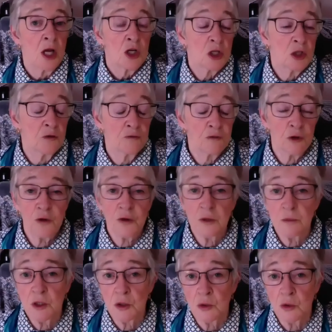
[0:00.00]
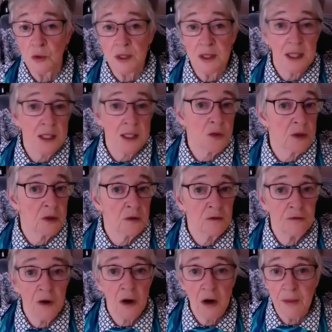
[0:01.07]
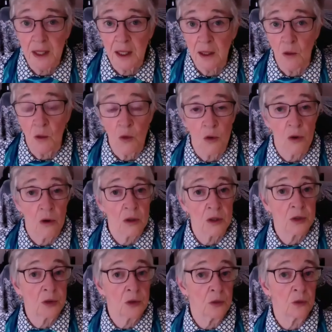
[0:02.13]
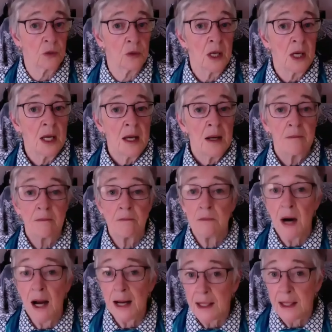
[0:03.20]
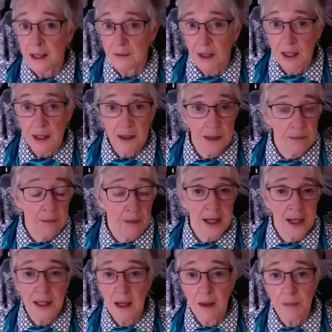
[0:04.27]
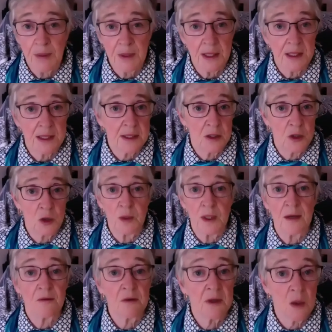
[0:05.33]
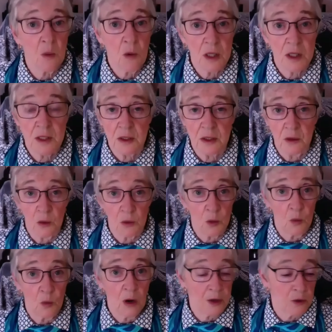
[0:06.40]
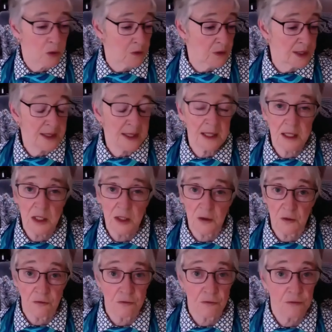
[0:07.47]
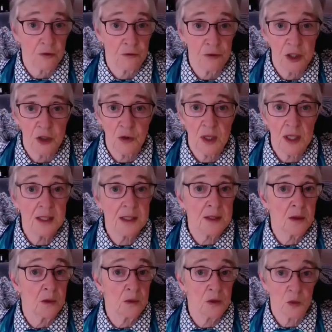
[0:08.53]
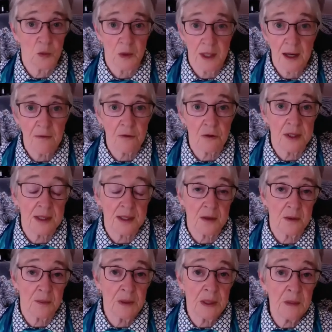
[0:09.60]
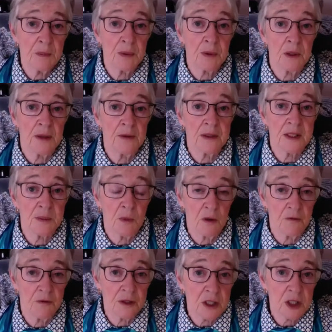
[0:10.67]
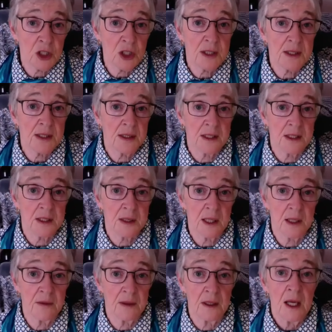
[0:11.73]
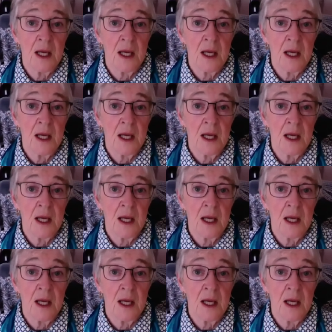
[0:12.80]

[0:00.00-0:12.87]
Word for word: convert them to industrial farming or to mining. They let mining companies do whatever they want to the local water, or they send it to the, the free trade zones or whatever. And so the people and the small villages and the and the